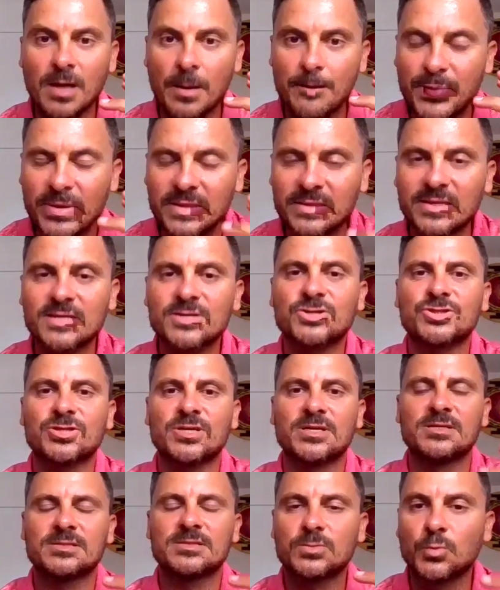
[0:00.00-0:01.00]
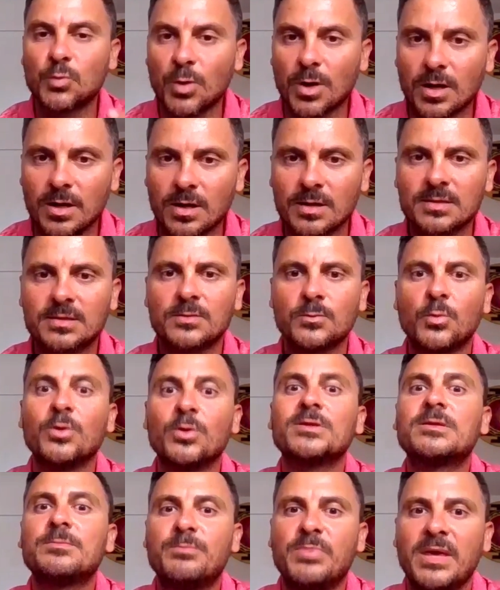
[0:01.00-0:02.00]
competitions world
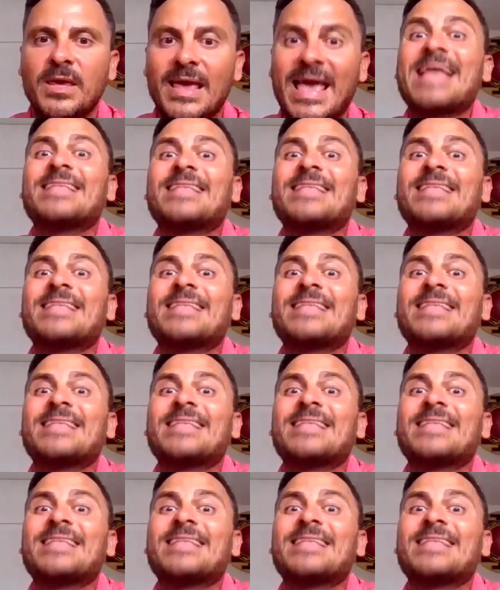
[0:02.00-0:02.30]
would be,